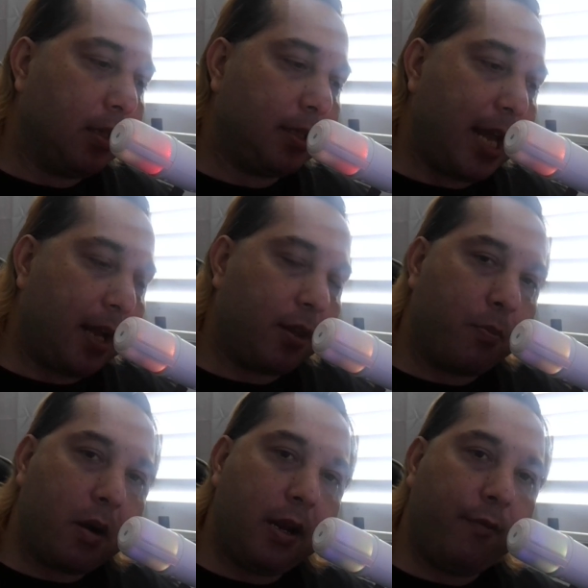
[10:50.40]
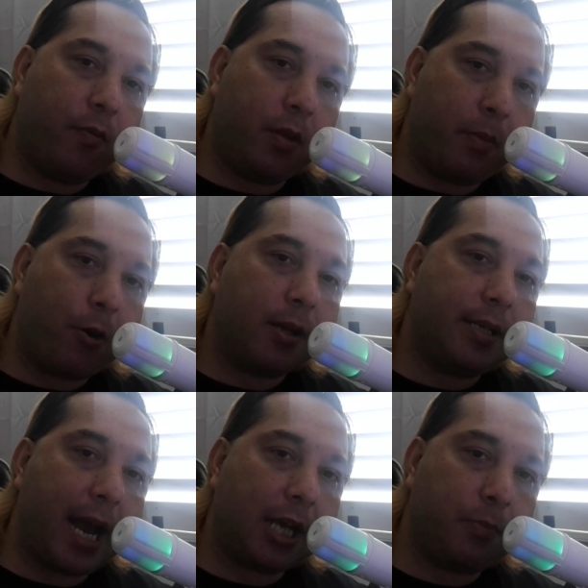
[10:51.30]
to take the money from the American
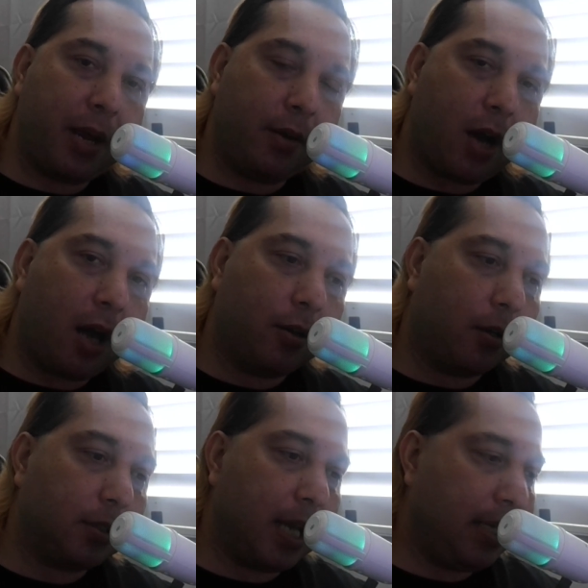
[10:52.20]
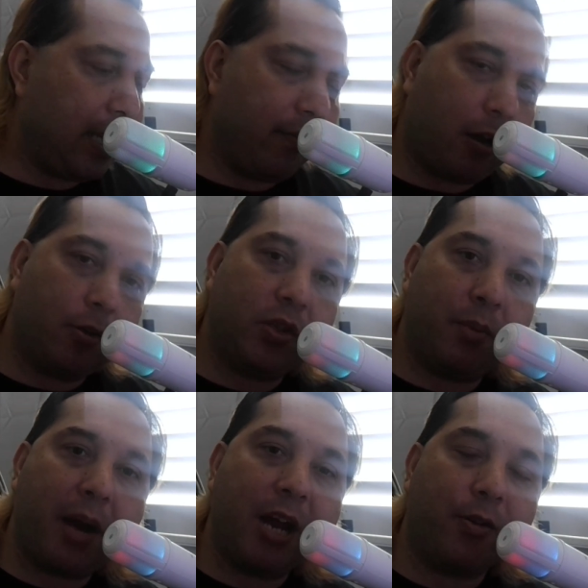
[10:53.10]
taxpaying dollars and give it all to
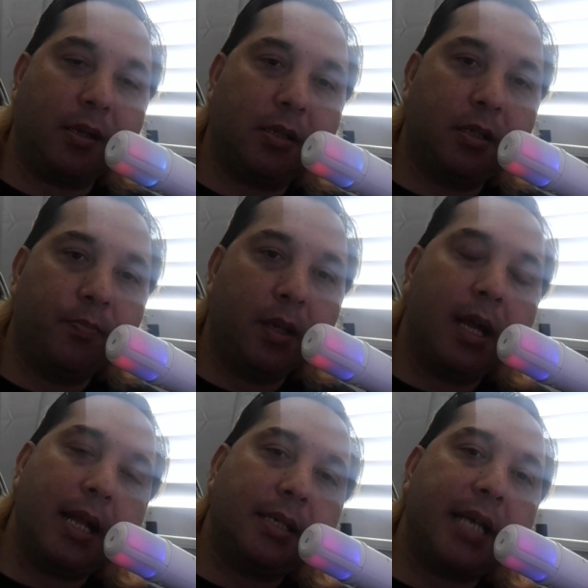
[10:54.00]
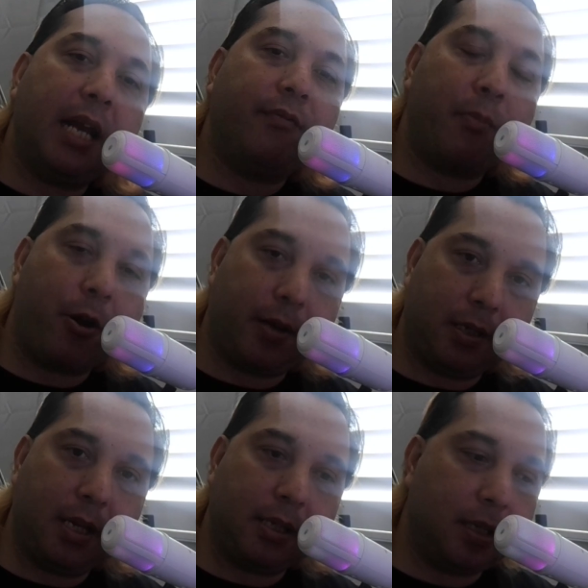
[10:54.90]
the migrants instead of American
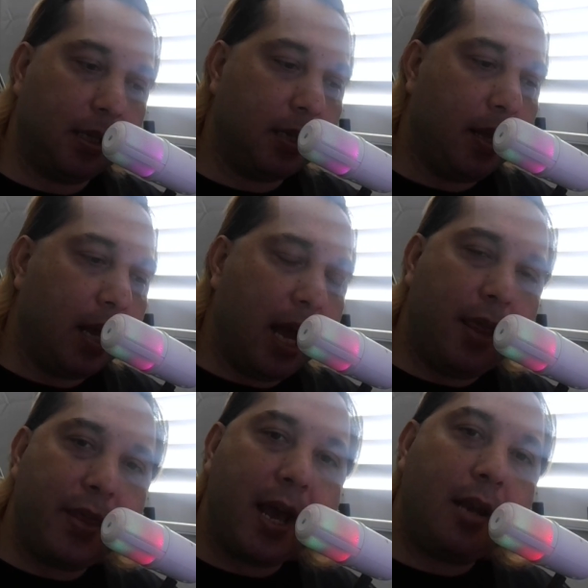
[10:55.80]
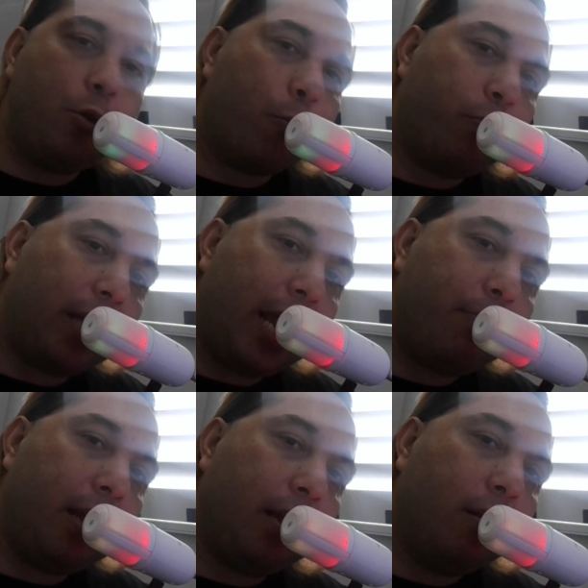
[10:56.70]
citizens. And then you're
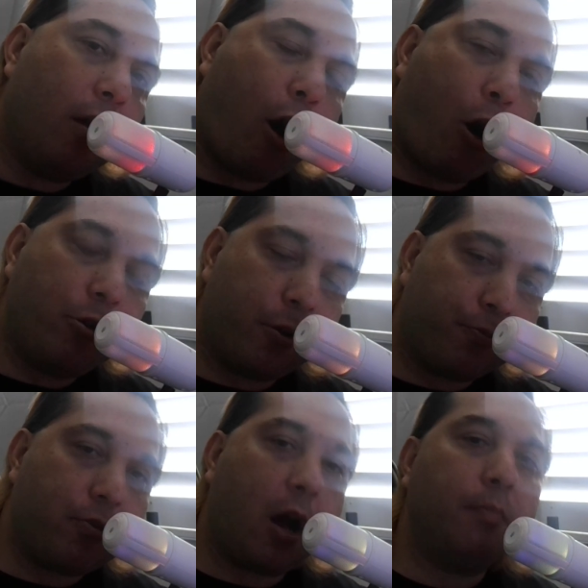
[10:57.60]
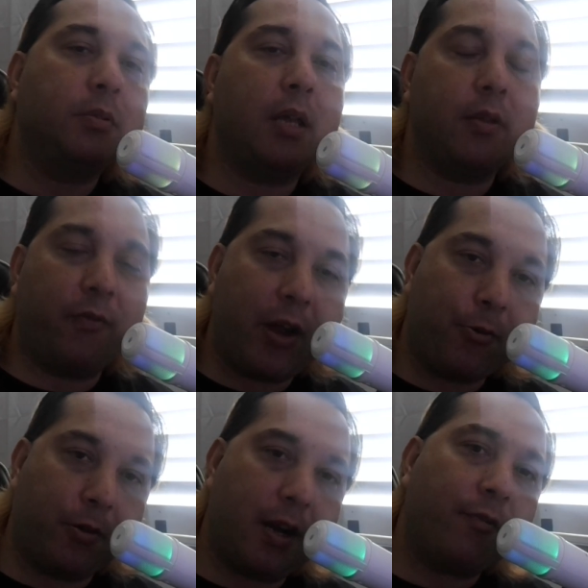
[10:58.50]
blaming all your problems on the
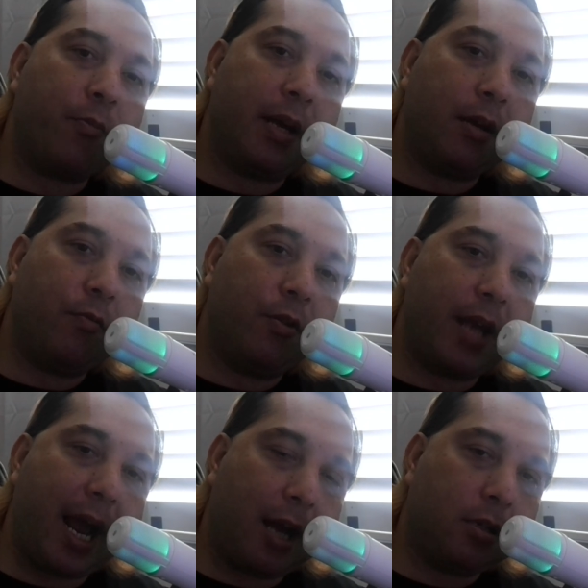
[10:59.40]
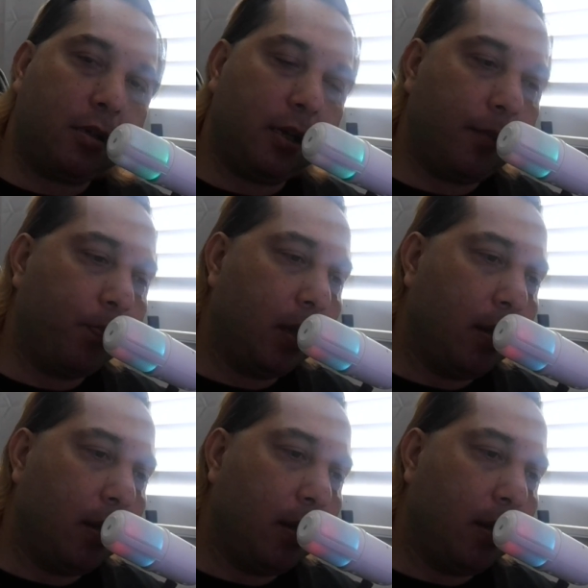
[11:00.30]
federal government when actually